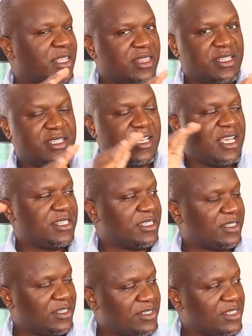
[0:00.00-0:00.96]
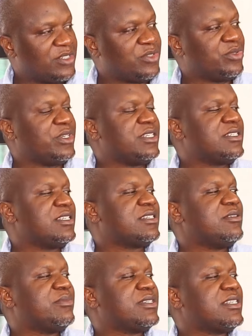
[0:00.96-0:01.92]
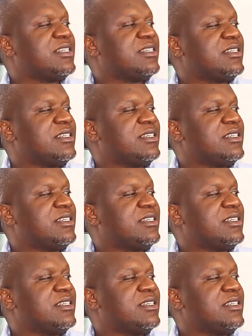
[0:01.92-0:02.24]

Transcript: These guys increased it to 16%.